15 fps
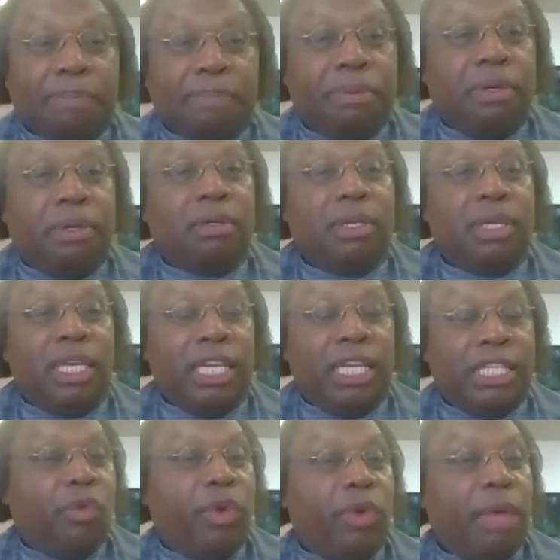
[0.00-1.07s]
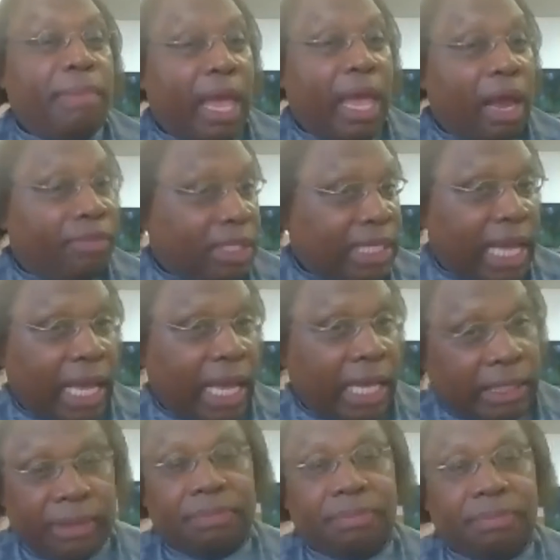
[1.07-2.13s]
Facebook, Instagram
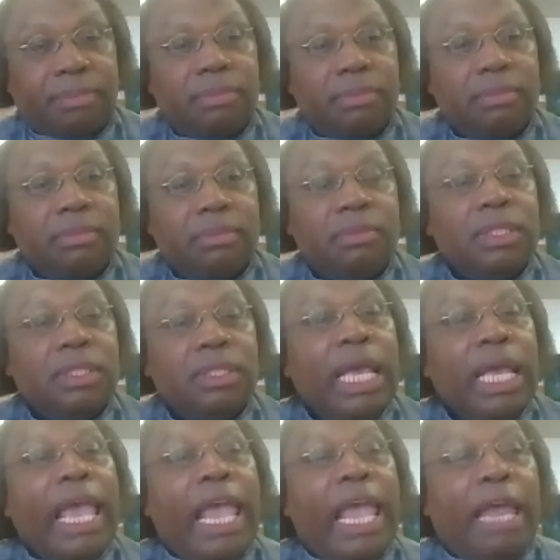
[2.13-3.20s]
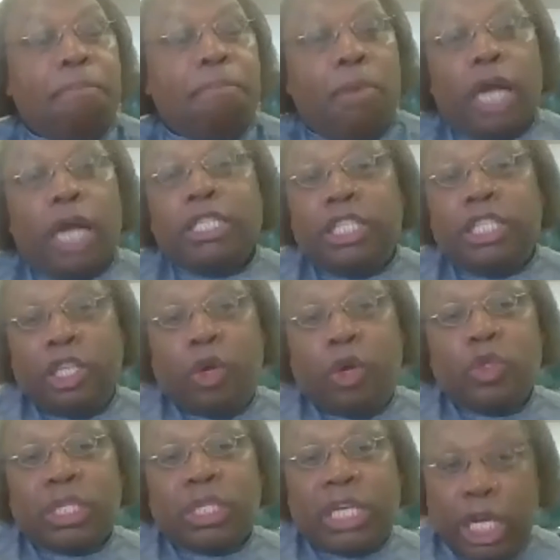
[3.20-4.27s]
advertisements and marketed
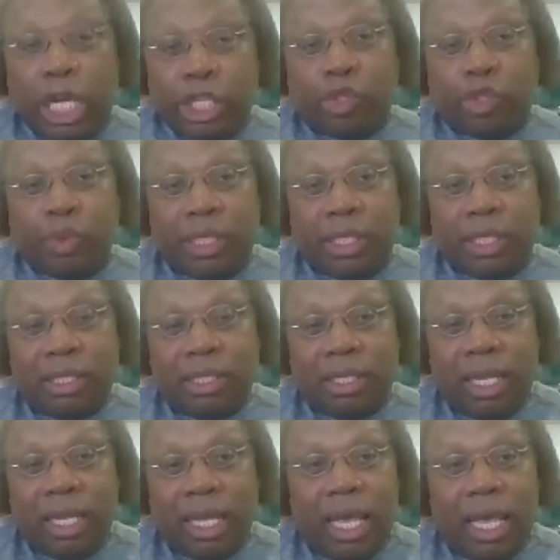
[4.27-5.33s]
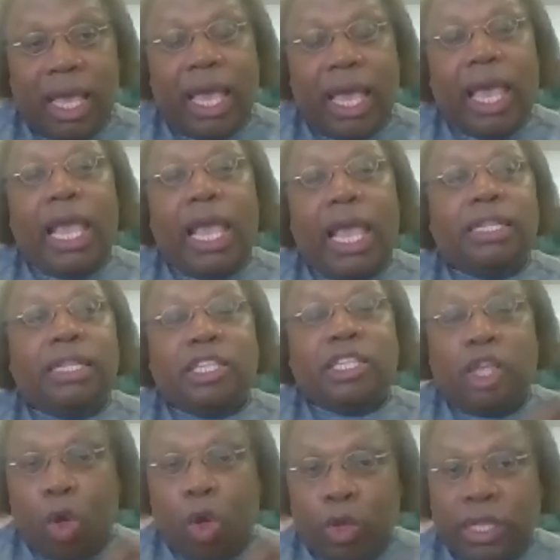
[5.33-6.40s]
those countries
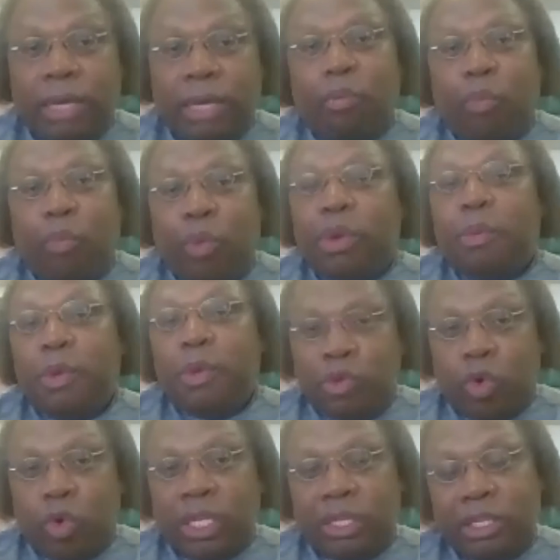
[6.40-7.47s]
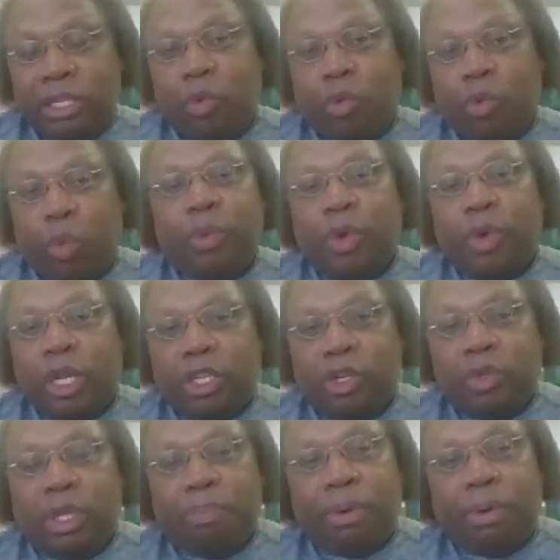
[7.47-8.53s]
and told them when we were doing, when we were going
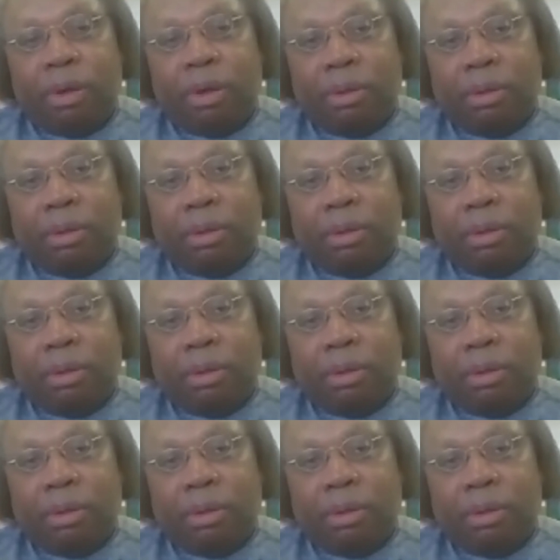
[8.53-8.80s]
to do